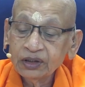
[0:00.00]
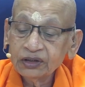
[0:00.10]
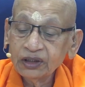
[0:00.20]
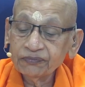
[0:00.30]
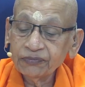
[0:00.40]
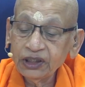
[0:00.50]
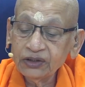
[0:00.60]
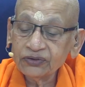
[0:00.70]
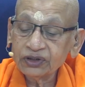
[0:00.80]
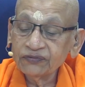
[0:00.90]
Tad
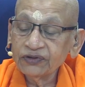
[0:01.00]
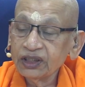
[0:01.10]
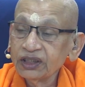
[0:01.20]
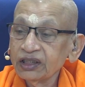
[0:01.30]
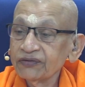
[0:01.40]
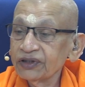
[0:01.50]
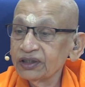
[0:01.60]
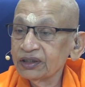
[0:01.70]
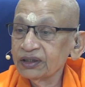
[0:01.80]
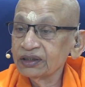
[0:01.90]
bhedushti
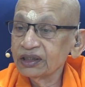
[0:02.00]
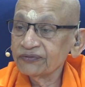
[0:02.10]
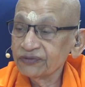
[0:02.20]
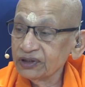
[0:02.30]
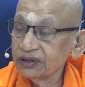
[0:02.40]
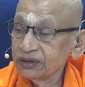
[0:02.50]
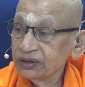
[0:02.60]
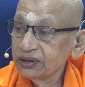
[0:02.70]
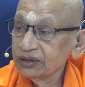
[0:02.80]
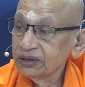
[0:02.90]
vilaheva. Therefore,
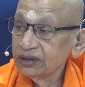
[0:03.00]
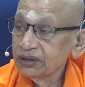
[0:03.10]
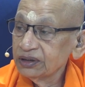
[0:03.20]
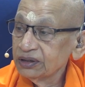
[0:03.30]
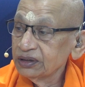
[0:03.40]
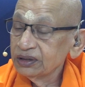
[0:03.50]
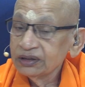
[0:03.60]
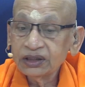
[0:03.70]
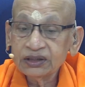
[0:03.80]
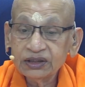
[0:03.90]

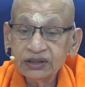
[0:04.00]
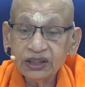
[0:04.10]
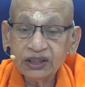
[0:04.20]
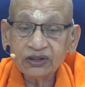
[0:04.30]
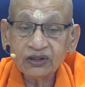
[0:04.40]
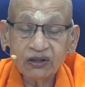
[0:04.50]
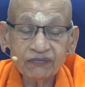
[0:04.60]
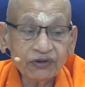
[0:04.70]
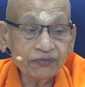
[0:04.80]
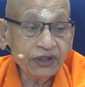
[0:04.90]
the cessation
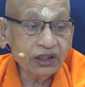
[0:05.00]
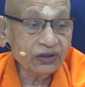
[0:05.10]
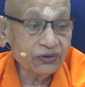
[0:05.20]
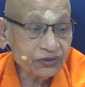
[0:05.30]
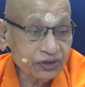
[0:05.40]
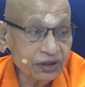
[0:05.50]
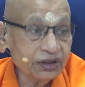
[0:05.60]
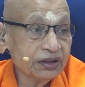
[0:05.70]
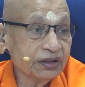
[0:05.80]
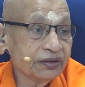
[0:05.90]
of the
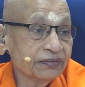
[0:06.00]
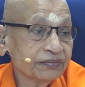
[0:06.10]
bhedadushti,